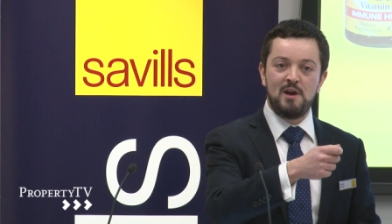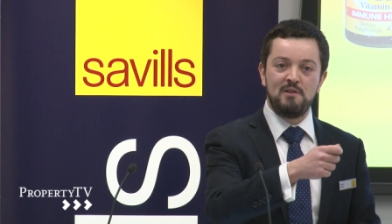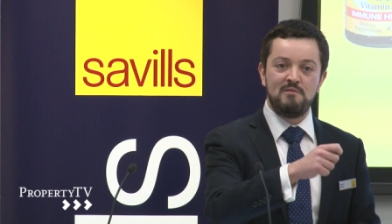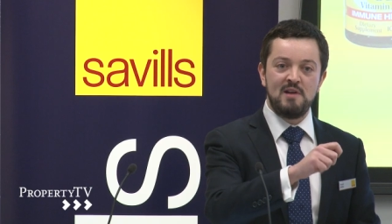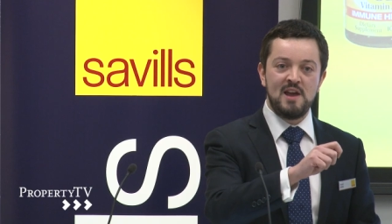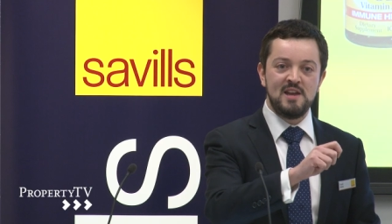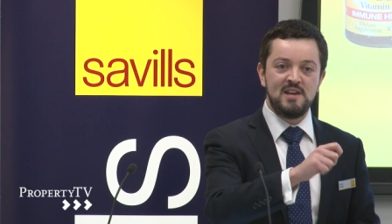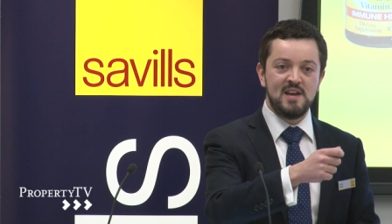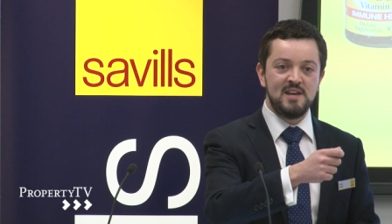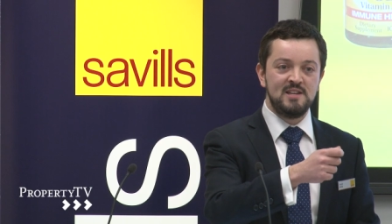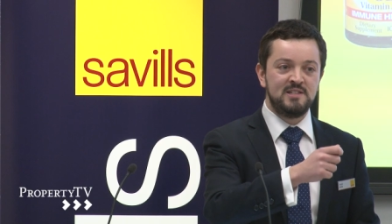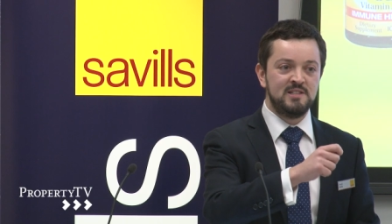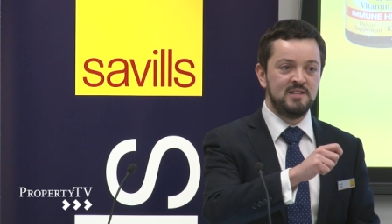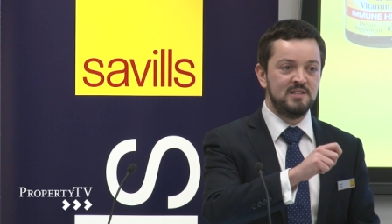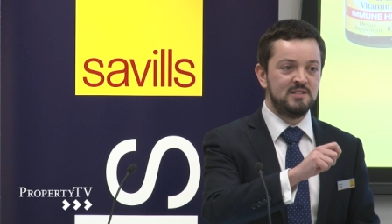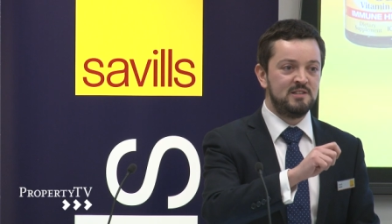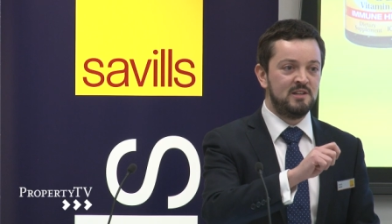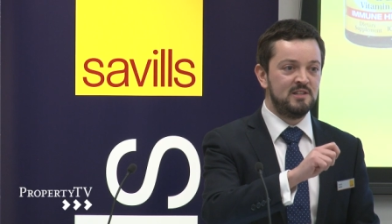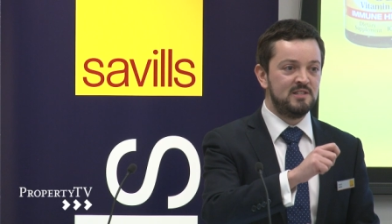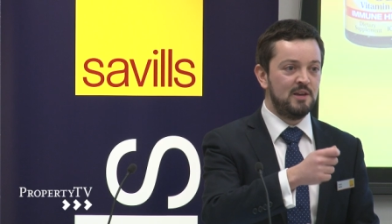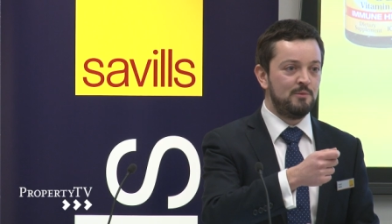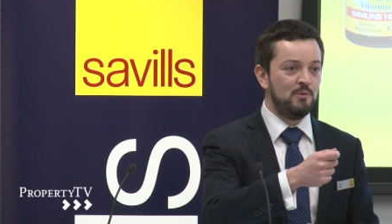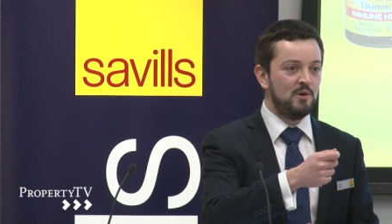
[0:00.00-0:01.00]
my radiators
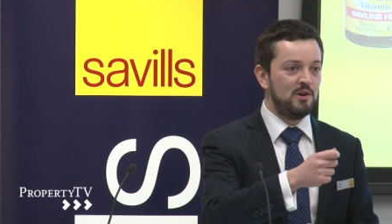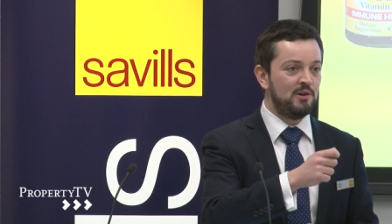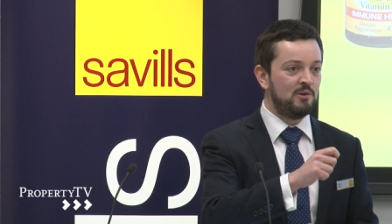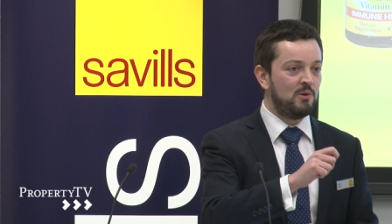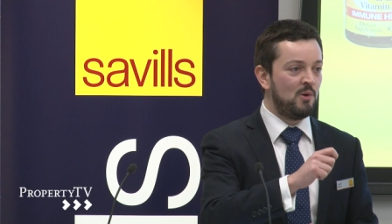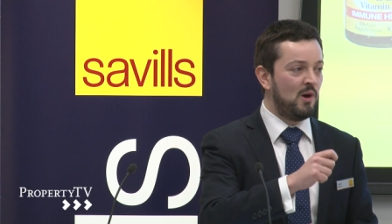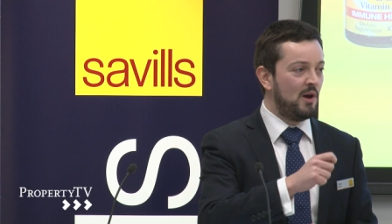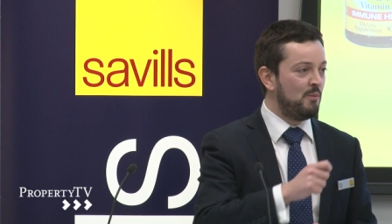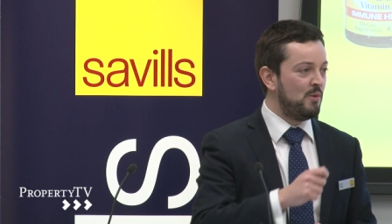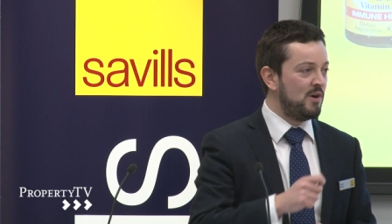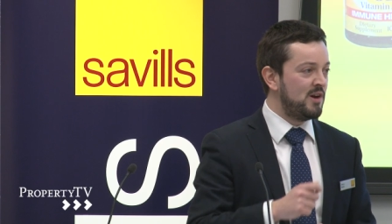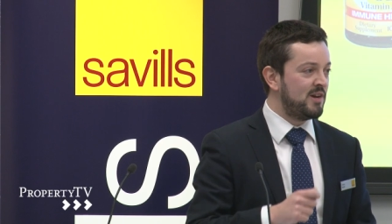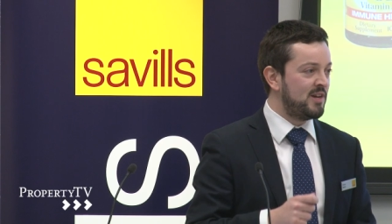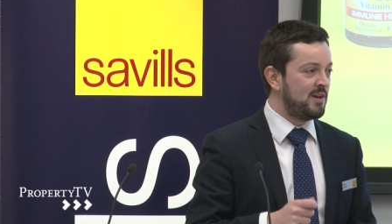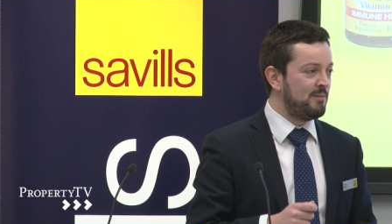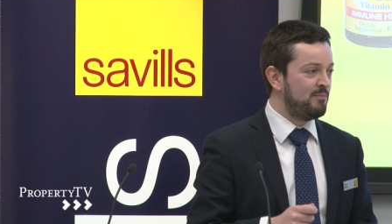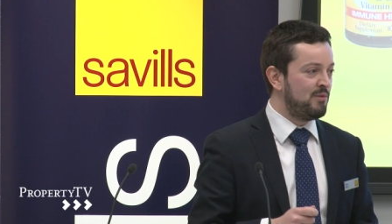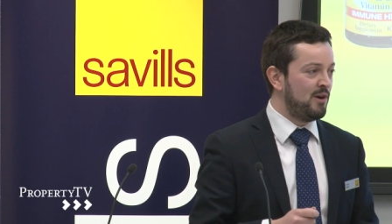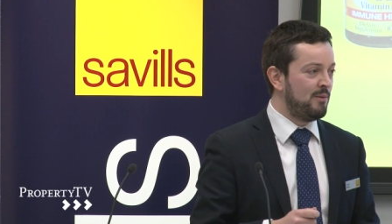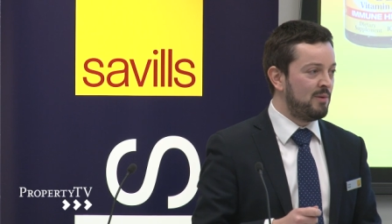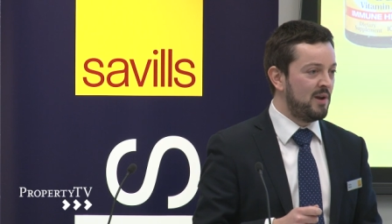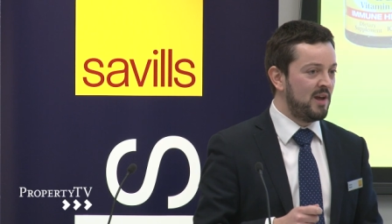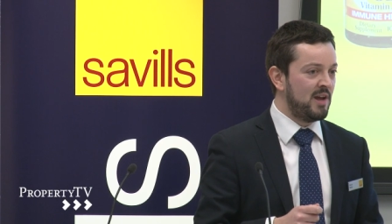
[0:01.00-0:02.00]
because they weren't quite working
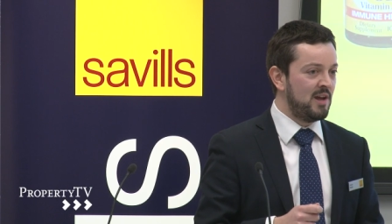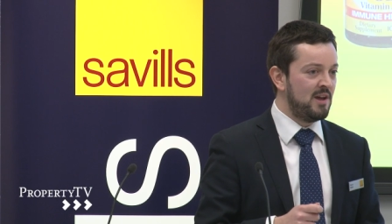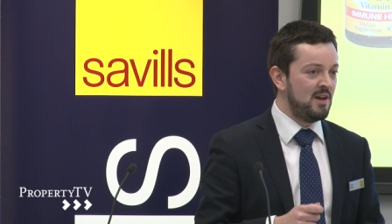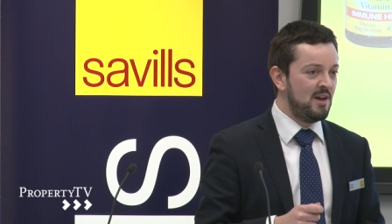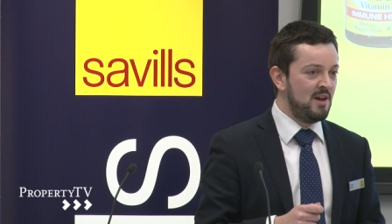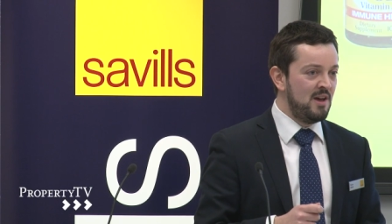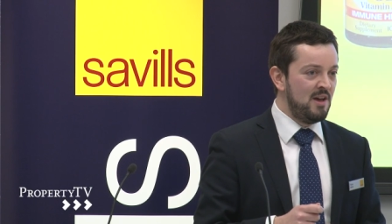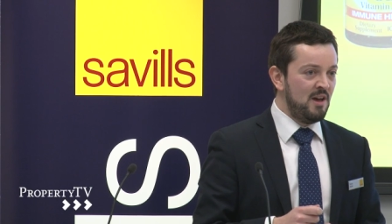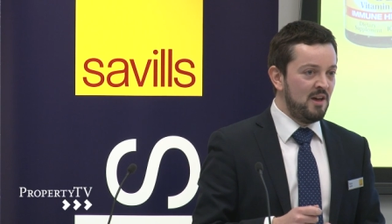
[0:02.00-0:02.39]
properly.